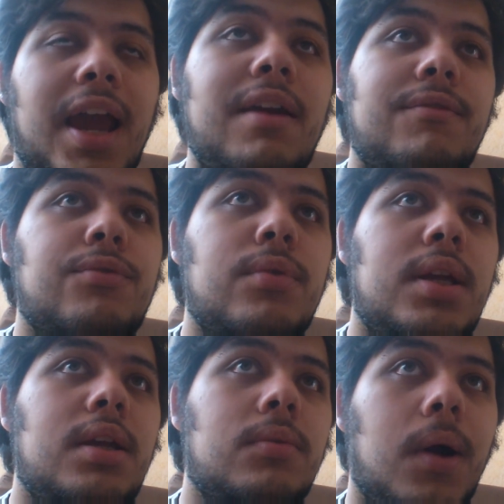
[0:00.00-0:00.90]

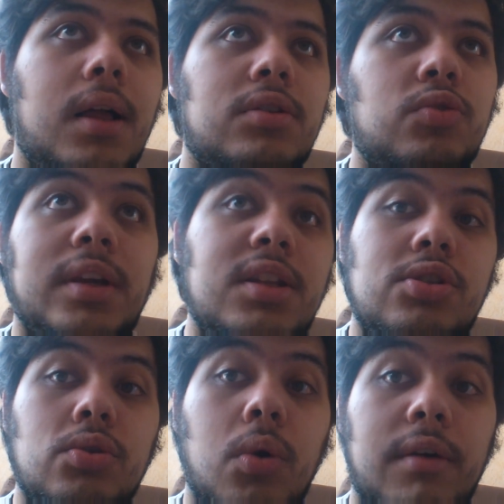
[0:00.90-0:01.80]
every
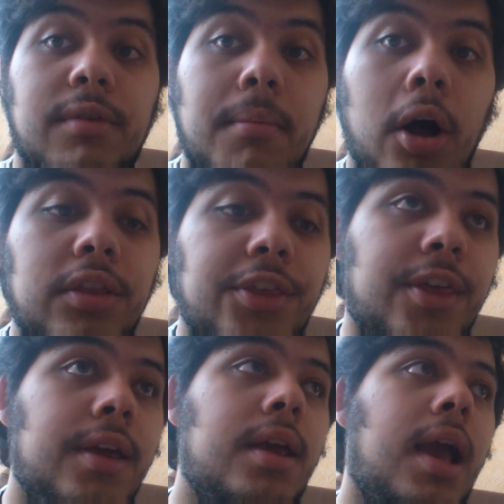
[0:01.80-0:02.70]
22 of a
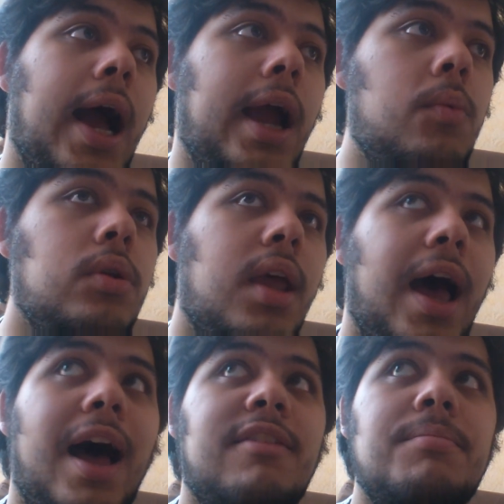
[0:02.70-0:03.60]
month I would
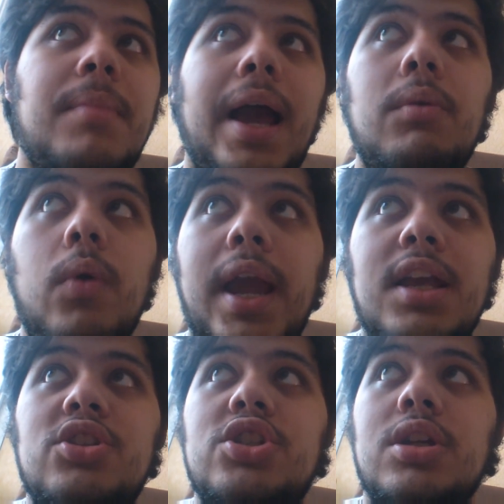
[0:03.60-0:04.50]
have my
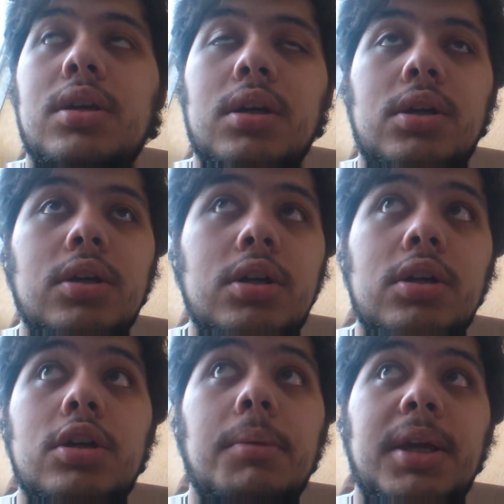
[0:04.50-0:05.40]
wage
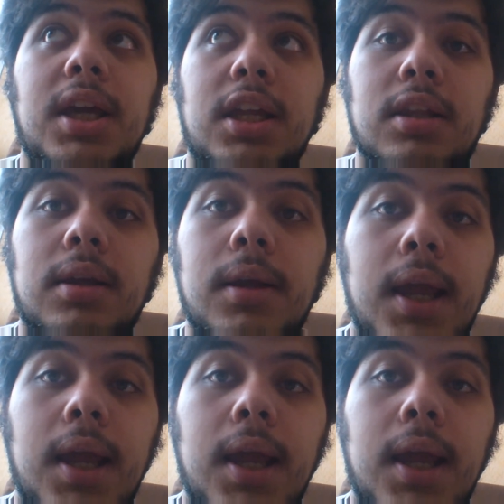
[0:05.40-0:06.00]
coming in